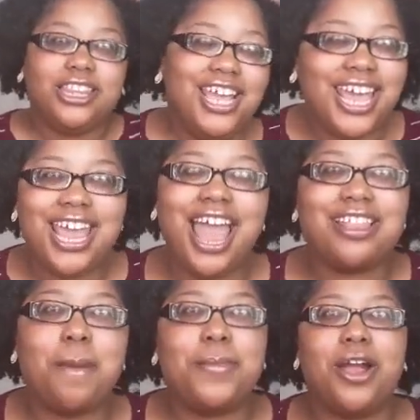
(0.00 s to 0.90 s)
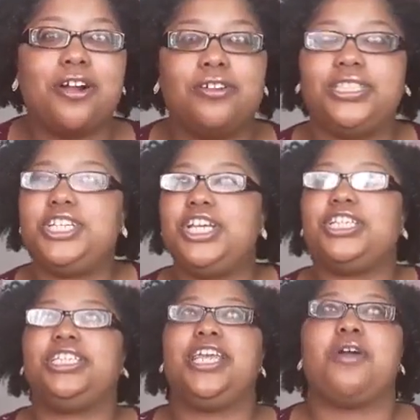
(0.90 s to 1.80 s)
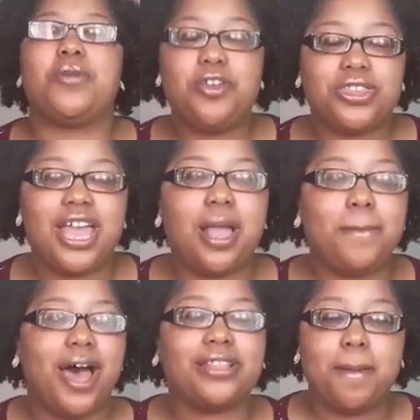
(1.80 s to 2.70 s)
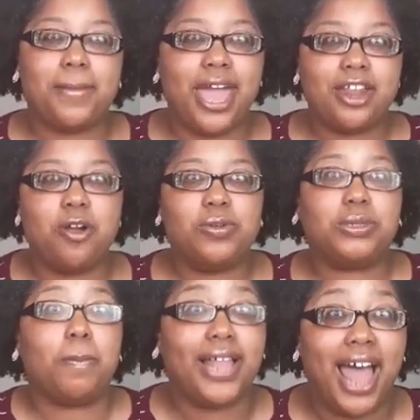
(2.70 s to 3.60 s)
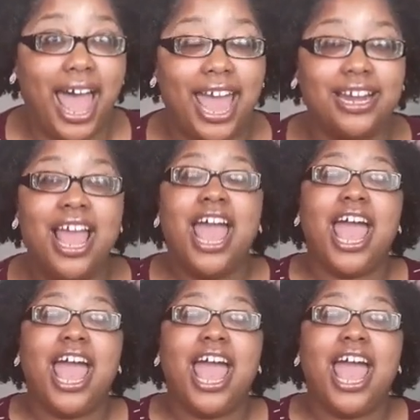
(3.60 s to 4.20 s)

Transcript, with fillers: Looking at the miracles that Jesus did, when you think about the man who was blind